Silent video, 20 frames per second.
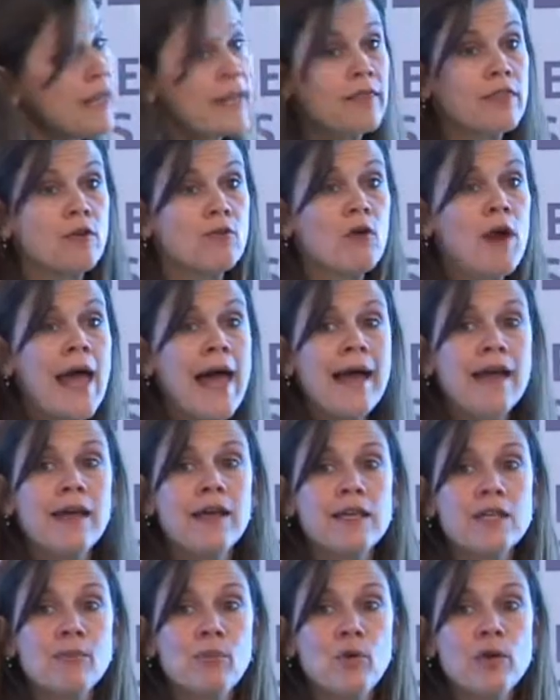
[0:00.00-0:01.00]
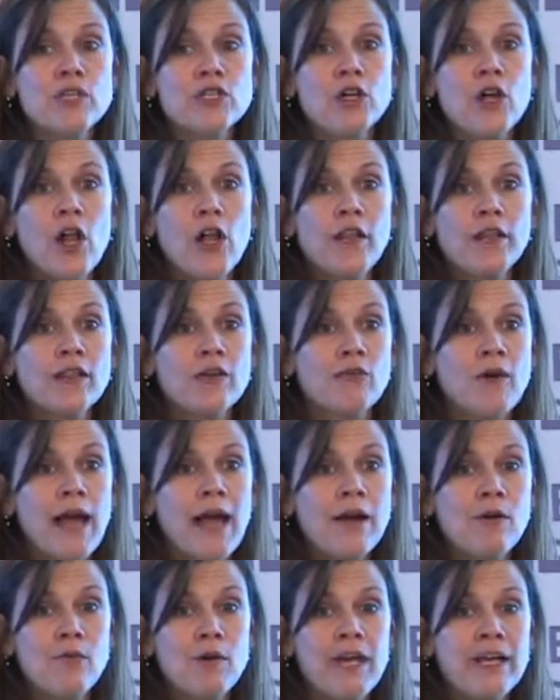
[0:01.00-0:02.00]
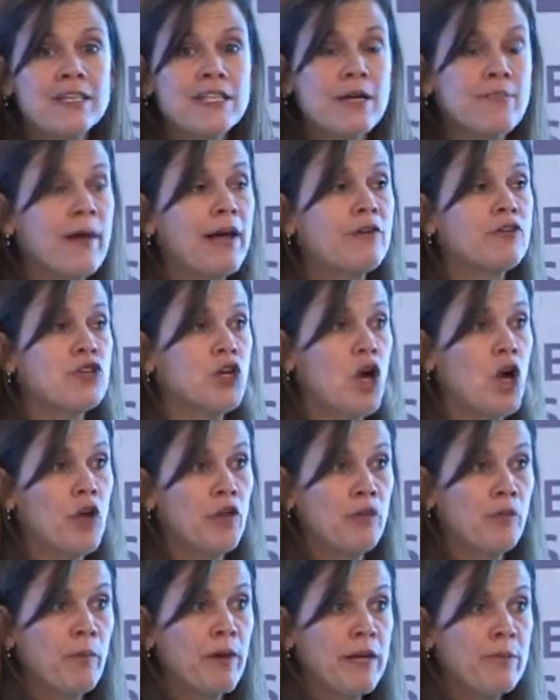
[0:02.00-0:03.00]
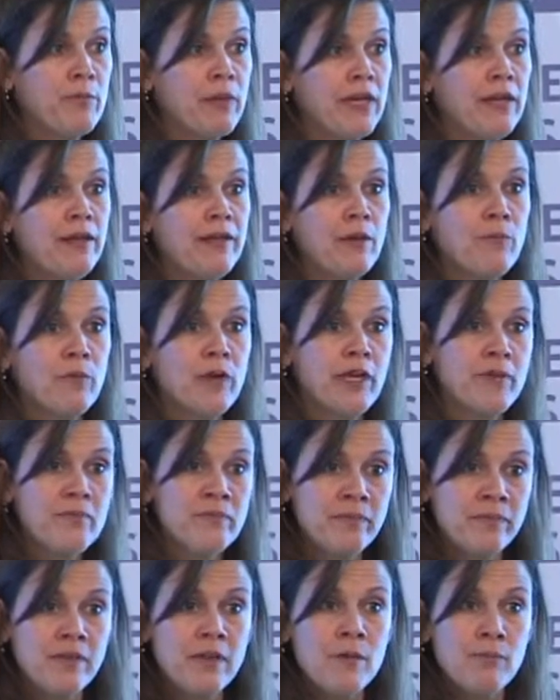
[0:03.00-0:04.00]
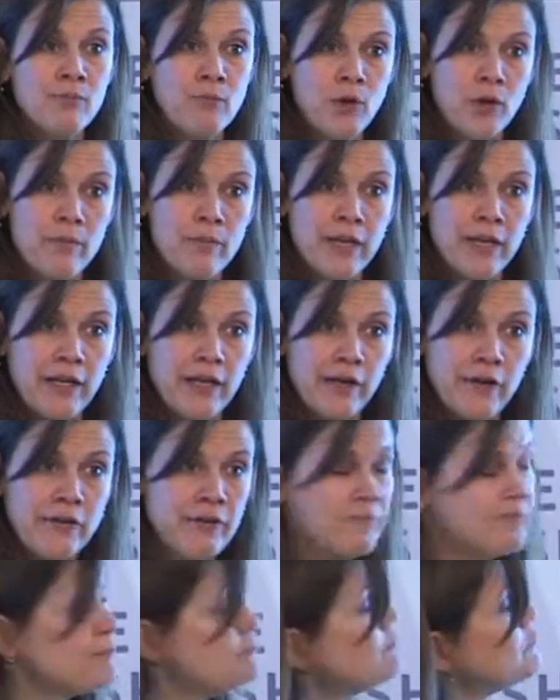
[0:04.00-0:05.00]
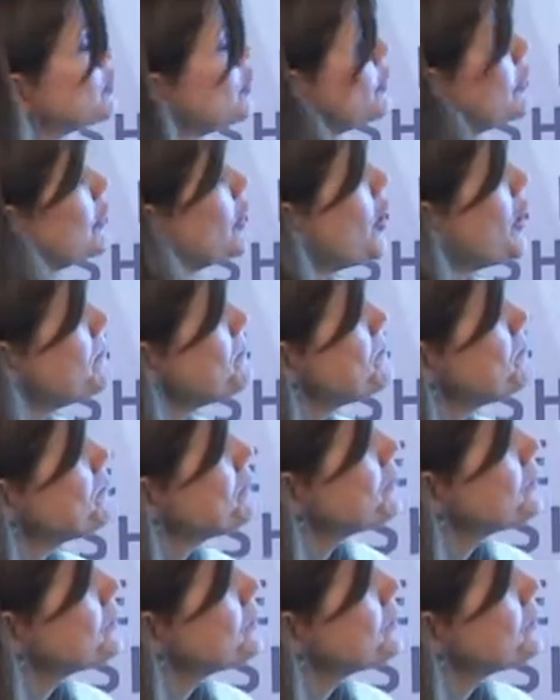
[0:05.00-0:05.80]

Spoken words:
like the rack. The boys call it the rack. We ask them how tall they want to be, and then we put them in here and turn it on.